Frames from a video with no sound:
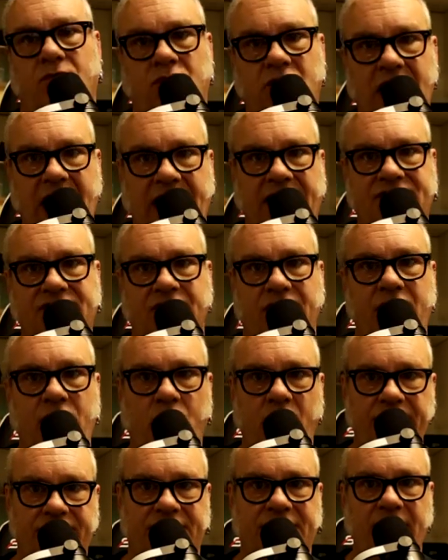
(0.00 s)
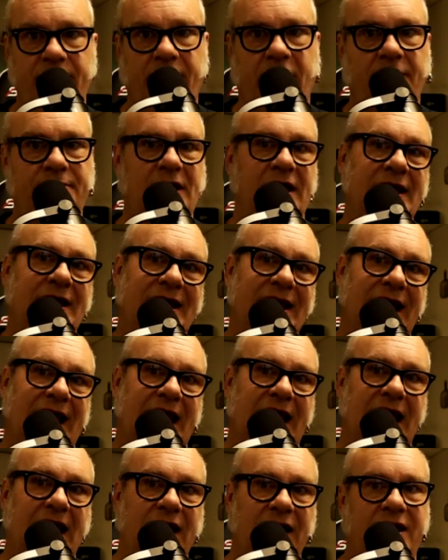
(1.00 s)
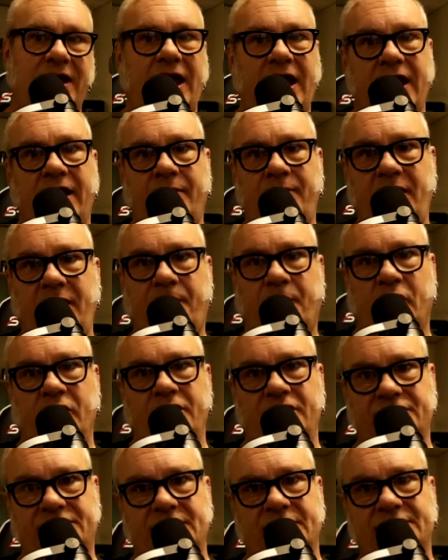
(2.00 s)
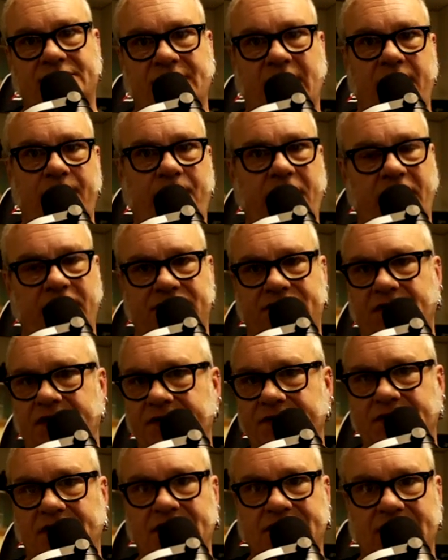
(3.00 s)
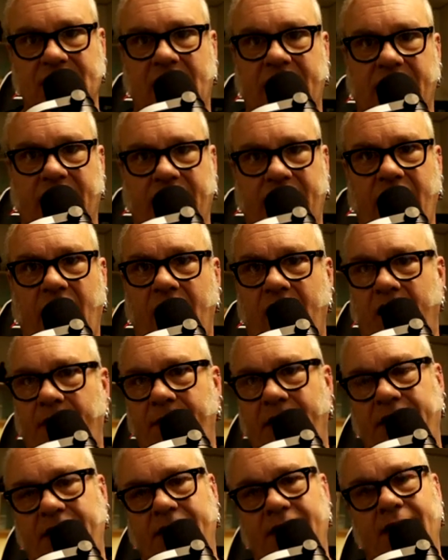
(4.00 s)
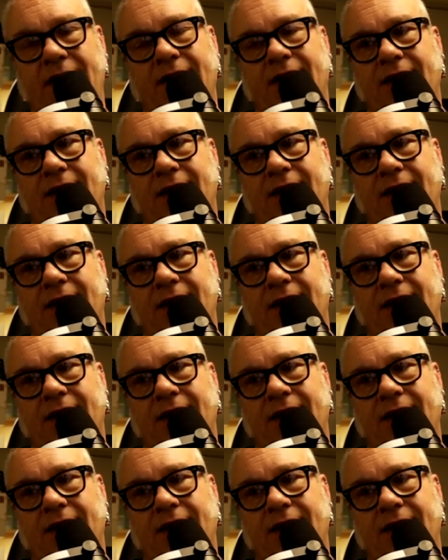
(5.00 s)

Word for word: Lastly, with sebum, it can be produced inside piercings. It's not uncommon.